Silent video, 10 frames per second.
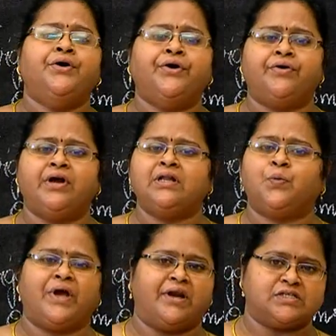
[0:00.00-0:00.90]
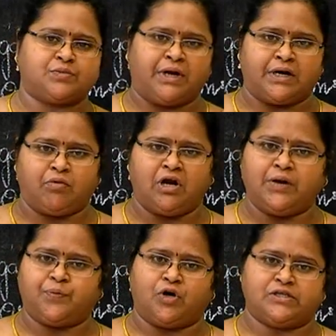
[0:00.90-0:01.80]
During the various
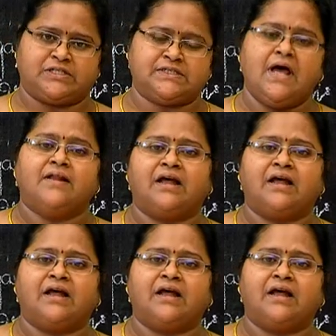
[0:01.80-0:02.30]
metabolic process,